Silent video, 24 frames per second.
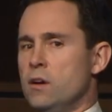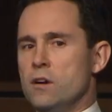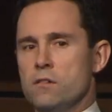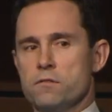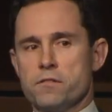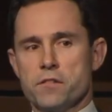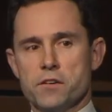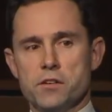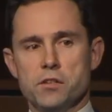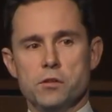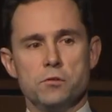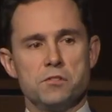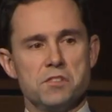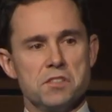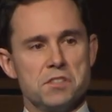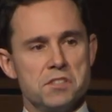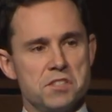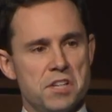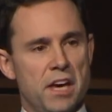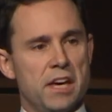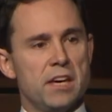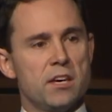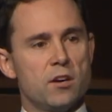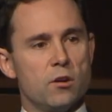for you to
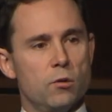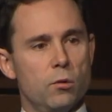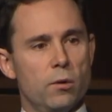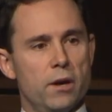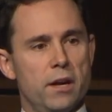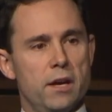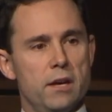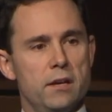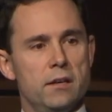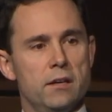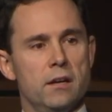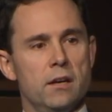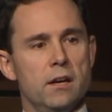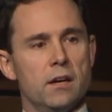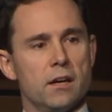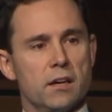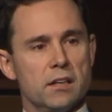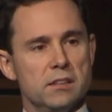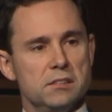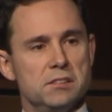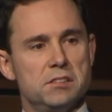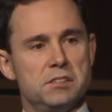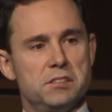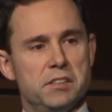take away,
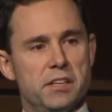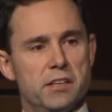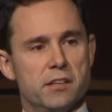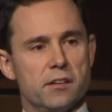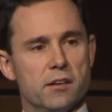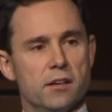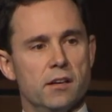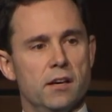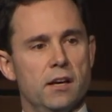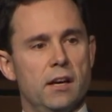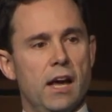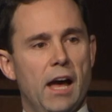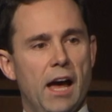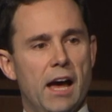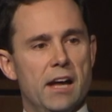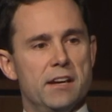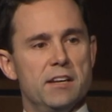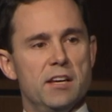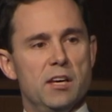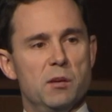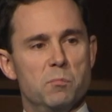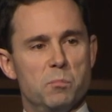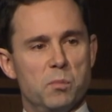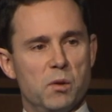consider,
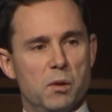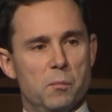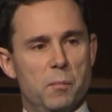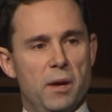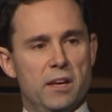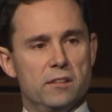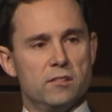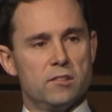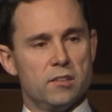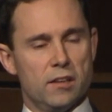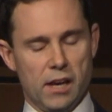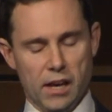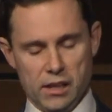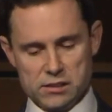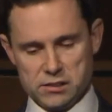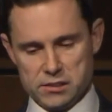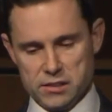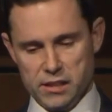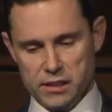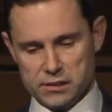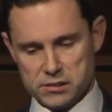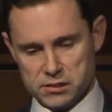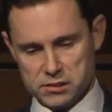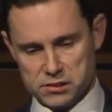and implement as
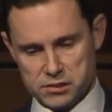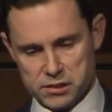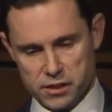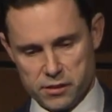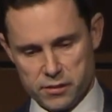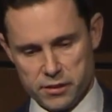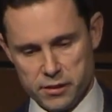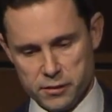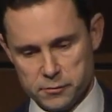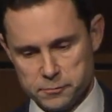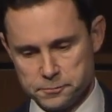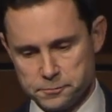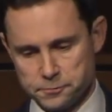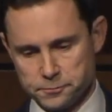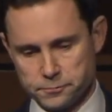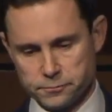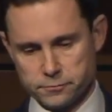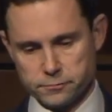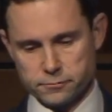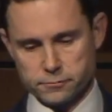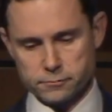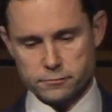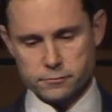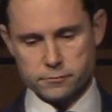necessary.
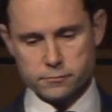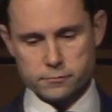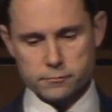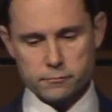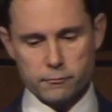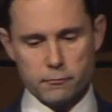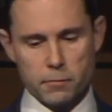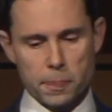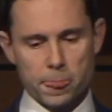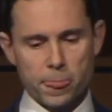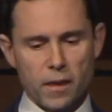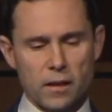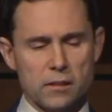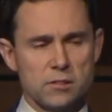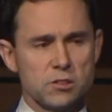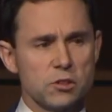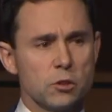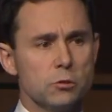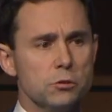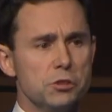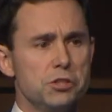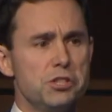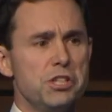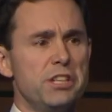
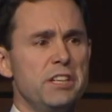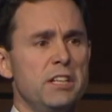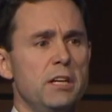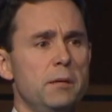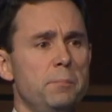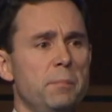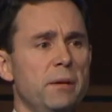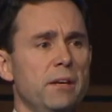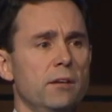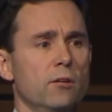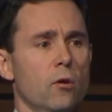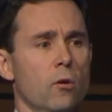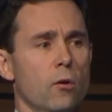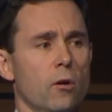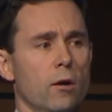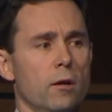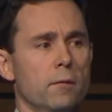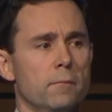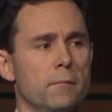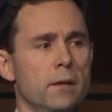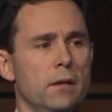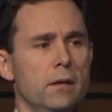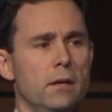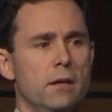So GDPR,
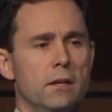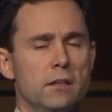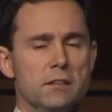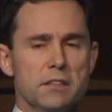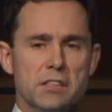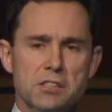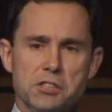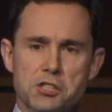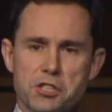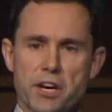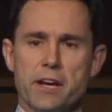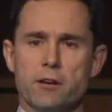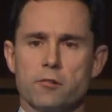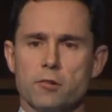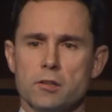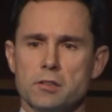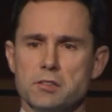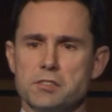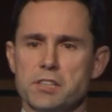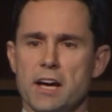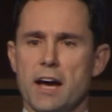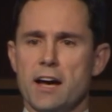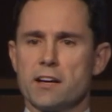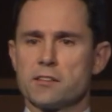the General
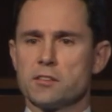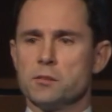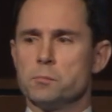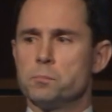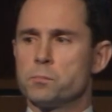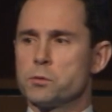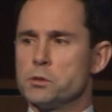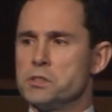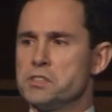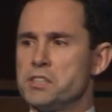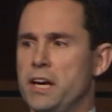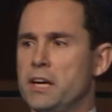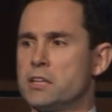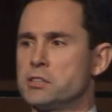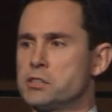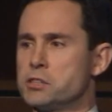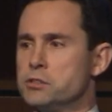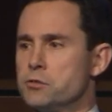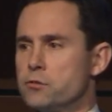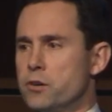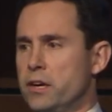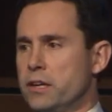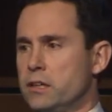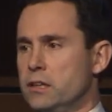Data
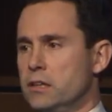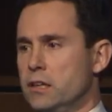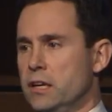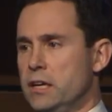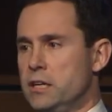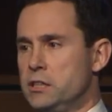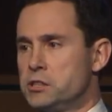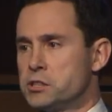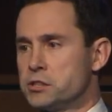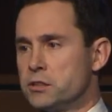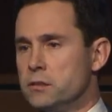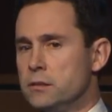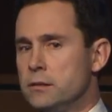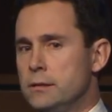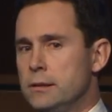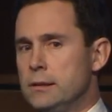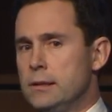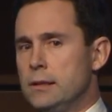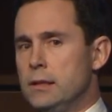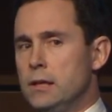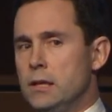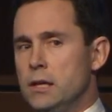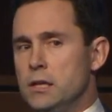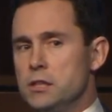Protection Regulation,
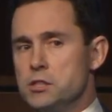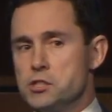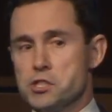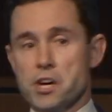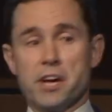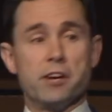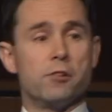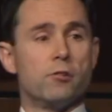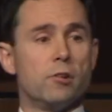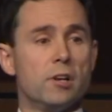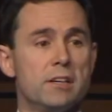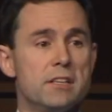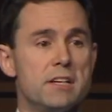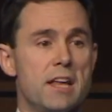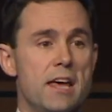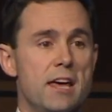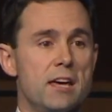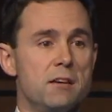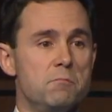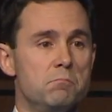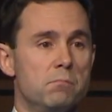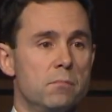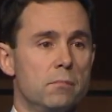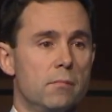general in
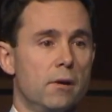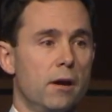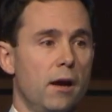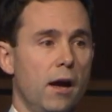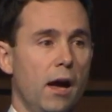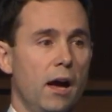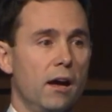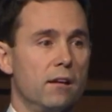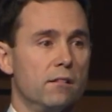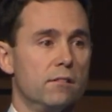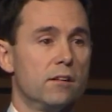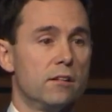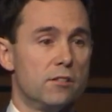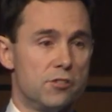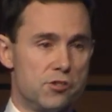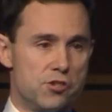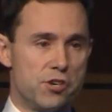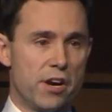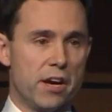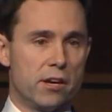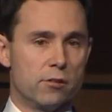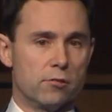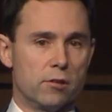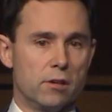name and
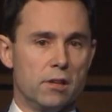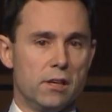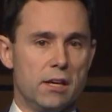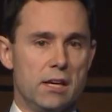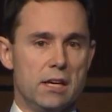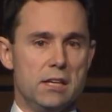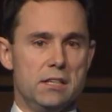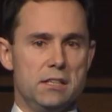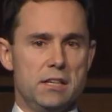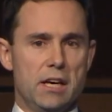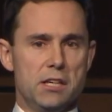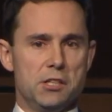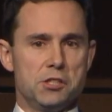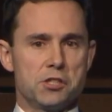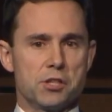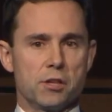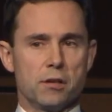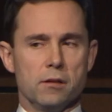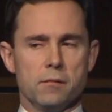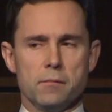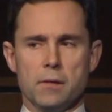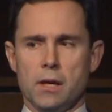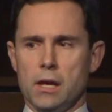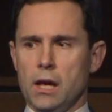general in
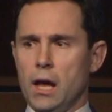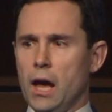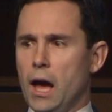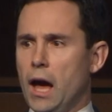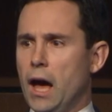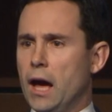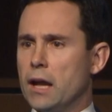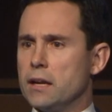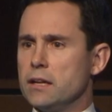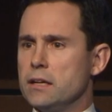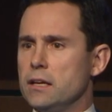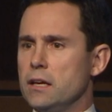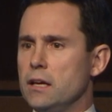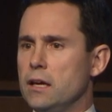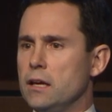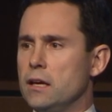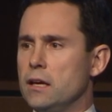nature. And it